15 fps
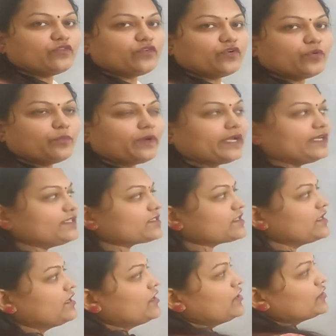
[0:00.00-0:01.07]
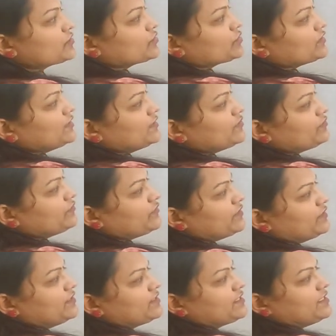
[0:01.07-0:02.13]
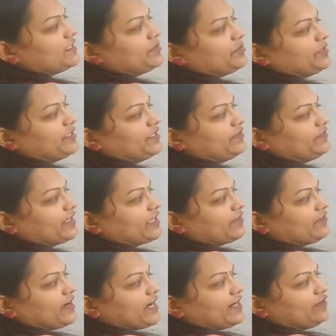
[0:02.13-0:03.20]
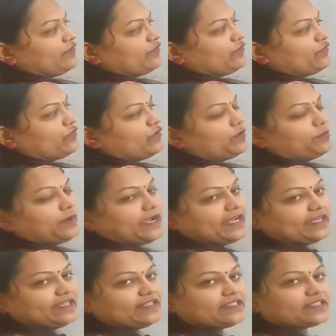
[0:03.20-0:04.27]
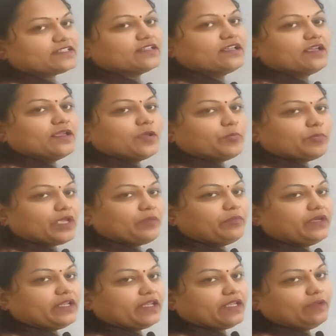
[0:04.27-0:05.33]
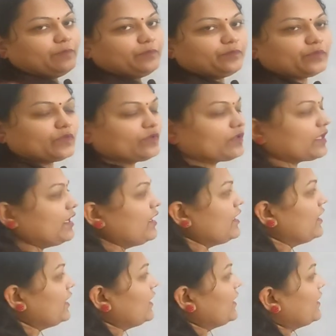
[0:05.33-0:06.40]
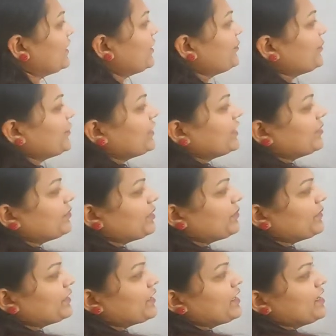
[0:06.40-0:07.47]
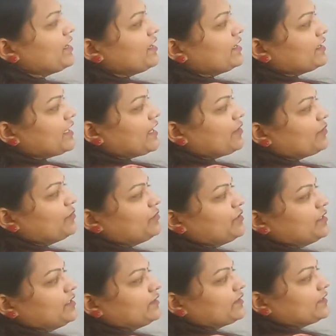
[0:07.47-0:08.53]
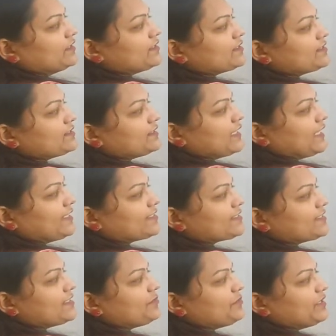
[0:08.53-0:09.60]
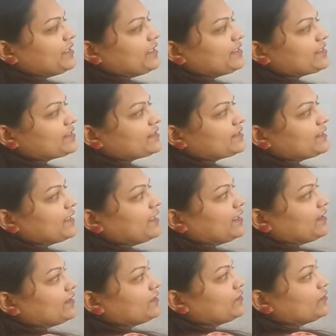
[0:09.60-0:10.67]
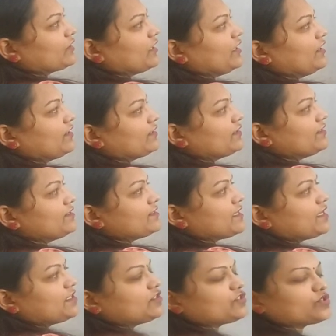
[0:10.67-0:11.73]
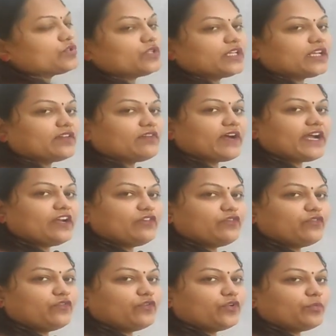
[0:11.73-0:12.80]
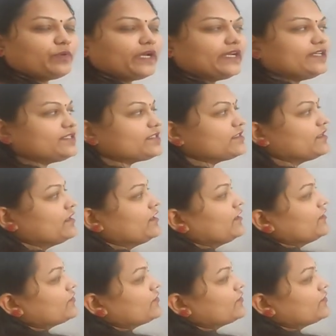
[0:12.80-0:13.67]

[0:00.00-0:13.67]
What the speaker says: 4 bytes. So this first element required 4 bytes memory, okay, in a computer memory. Now this next element is there, okay, this also required 4 bytes.